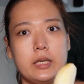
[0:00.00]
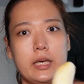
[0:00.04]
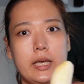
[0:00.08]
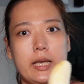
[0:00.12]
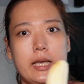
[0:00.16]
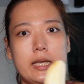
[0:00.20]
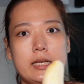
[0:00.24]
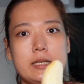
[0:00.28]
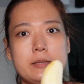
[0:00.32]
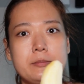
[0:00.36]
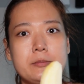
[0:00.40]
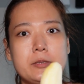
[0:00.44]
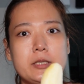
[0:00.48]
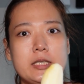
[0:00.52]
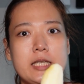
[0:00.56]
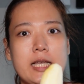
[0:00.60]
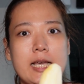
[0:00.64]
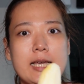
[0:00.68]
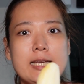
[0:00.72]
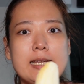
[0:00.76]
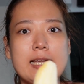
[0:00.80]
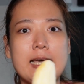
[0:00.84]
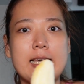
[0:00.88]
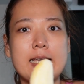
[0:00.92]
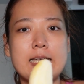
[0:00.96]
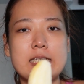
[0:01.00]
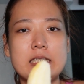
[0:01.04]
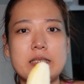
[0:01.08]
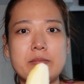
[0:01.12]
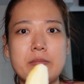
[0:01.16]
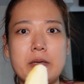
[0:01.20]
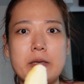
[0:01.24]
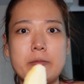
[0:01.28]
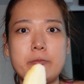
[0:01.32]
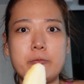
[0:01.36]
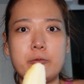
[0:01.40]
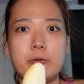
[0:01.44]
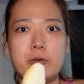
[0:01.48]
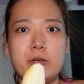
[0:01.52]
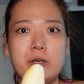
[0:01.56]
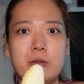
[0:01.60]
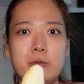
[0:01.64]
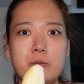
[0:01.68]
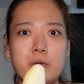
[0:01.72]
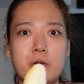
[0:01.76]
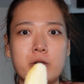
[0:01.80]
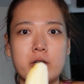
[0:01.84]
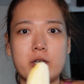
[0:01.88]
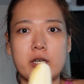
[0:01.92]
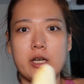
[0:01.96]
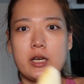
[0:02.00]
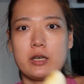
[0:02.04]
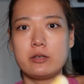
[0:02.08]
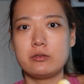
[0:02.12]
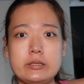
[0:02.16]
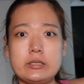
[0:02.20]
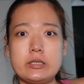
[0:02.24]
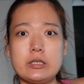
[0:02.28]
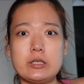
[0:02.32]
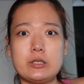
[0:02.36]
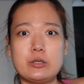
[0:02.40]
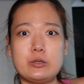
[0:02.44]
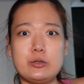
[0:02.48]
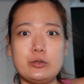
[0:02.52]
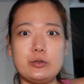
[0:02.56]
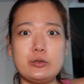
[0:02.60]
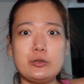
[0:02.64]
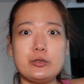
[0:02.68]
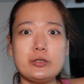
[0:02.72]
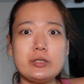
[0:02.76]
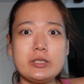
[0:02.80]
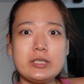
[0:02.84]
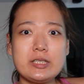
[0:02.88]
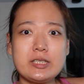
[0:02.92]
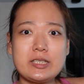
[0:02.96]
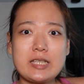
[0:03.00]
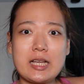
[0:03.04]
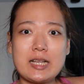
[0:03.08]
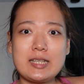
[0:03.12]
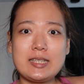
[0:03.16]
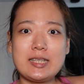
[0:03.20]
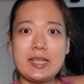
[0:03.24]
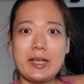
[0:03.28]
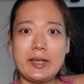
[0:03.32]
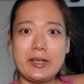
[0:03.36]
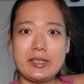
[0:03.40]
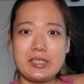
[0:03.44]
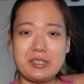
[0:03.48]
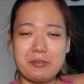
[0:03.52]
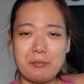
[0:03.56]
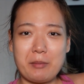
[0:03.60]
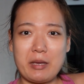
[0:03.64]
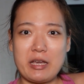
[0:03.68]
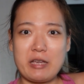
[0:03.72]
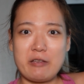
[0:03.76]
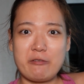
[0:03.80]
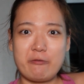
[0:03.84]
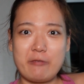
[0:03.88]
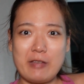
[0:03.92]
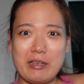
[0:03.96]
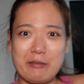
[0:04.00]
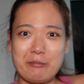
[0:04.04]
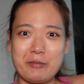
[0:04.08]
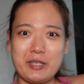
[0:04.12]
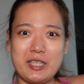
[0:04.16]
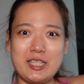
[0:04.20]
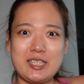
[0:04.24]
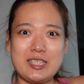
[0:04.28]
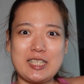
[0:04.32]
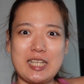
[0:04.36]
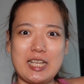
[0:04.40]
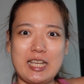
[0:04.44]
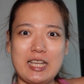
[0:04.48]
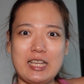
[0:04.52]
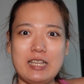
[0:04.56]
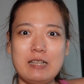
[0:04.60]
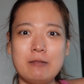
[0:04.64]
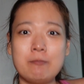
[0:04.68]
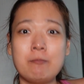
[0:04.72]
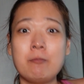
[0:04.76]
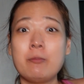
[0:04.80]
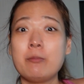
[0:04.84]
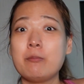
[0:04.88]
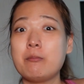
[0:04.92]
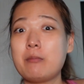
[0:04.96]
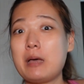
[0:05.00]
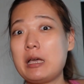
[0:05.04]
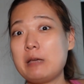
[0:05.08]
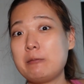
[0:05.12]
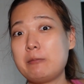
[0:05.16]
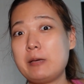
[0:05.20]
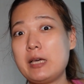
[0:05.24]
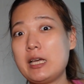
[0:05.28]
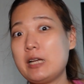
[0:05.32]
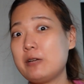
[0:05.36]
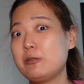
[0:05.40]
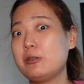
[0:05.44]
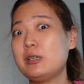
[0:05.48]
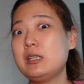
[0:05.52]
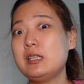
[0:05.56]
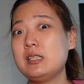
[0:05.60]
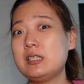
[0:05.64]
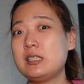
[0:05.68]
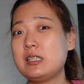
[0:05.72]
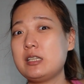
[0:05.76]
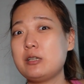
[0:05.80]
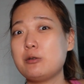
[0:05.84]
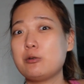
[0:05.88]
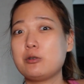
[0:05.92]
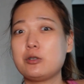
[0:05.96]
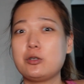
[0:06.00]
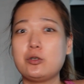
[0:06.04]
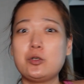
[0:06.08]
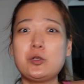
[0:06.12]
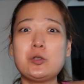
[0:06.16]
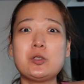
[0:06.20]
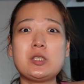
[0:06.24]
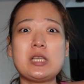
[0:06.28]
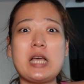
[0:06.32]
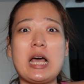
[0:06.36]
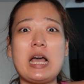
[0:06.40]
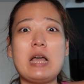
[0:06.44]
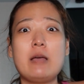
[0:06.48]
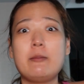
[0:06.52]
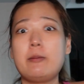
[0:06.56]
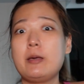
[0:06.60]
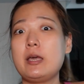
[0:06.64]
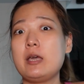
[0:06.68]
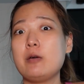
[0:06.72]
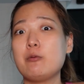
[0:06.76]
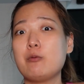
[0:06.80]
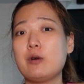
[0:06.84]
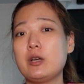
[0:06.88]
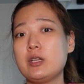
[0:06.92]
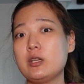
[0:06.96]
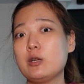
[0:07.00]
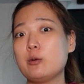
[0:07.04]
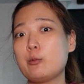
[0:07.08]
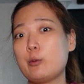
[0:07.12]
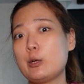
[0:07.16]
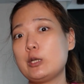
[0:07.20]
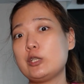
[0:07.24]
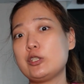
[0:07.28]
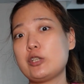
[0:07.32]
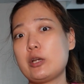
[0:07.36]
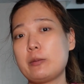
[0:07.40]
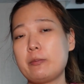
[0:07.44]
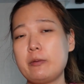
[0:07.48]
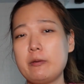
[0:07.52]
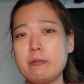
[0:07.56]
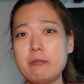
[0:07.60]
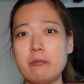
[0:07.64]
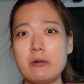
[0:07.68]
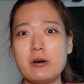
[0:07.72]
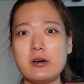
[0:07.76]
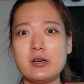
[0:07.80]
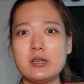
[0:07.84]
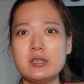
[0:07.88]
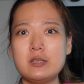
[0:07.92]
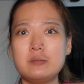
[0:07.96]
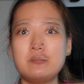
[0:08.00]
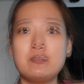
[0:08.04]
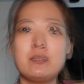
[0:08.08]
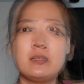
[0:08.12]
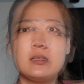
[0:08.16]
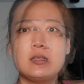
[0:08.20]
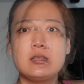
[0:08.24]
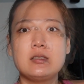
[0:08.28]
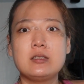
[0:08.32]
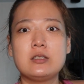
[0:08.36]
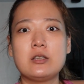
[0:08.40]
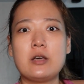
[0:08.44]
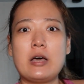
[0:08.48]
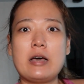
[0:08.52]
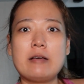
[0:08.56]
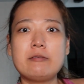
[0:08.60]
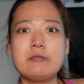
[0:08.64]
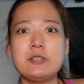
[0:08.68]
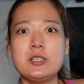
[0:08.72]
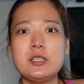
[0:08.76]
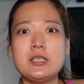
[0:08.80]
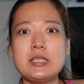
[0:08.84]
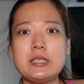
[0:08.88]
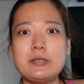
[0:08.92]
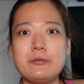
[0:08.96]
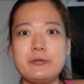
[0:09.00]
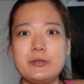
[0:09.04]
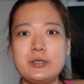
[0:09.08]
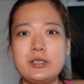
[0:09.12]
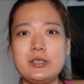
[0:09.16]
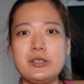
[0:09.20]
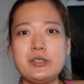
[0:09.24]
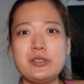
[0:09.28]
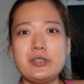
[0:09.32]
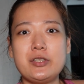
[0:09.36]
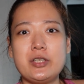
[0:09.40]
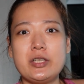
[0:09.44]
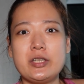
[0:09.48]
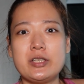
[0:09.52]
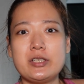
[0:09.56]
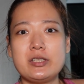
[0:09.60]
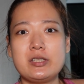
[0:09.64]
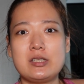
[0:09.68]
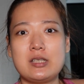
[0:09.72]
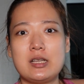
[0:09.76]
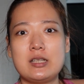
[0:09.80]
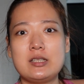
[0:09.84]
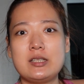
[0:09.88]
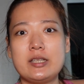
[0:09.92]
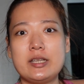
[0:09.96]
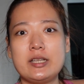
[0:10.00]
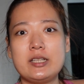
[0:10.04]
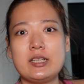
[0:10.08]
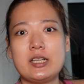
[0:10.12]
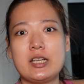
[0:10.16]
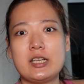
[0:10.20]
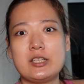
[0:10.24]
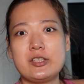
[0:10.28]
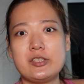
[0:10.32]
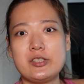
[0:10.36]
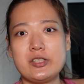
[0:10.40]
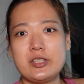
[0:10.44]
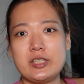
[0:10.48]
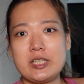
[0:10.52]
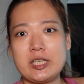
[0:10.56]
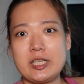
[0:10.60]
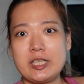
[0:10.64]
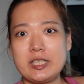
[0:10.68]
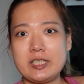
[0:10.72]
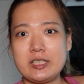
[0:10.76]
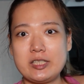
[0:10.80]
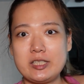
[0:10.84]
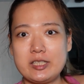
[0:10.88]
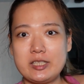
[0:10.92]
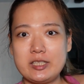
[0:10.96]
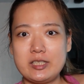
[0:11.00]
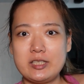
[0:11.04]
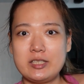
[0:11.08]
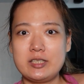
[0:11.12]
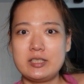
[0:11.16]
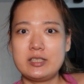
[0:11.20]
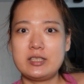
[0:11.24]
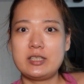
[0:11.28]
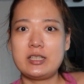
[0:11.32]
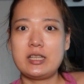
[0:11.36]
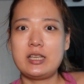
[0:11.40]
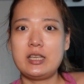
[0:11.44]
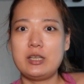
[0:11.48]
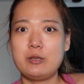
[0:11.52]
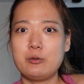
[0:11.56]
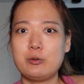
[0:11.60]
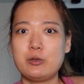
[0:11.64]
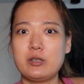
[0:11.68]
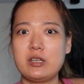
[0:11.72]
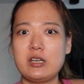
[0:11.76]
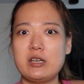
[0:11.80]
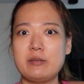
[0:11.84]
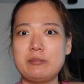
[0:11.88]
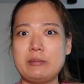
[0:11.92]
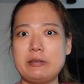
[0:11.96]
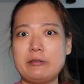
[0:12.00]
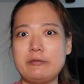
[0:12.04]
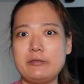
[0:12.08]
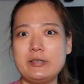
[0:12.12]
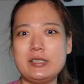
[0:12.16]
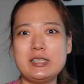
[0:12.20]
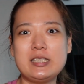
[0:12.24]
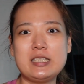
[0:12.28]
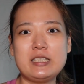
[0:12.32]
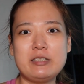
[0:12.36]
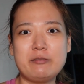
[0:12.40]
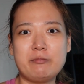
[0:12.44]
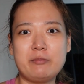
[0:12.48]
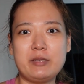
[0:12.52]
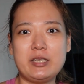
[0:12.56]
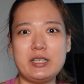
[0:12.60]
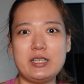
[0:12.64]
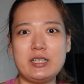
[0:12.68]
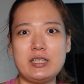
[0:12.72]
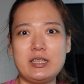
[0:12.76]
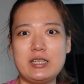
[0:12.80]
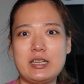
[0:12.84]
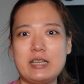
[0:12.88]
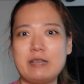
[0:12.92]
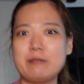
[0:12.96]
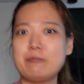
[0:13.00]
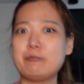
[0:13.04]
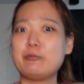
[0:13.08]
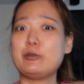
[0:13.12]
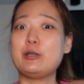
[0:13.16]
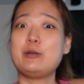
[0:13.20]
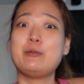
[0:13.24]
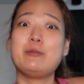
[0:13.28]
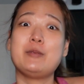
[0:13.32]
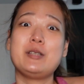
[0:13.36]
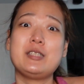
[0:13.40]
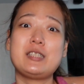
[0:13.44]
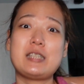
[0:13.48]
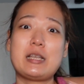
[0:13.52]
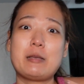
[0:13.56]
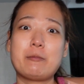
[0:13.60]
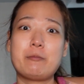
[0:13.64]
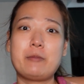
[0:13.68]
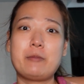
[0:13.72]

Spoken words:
and banana as my pre-workout. So usually Sunday is my family day. My parents, they will go to Taipei 101 shopping mall. So after they finish their Sunday lunch date, they will come and visit me and bring me some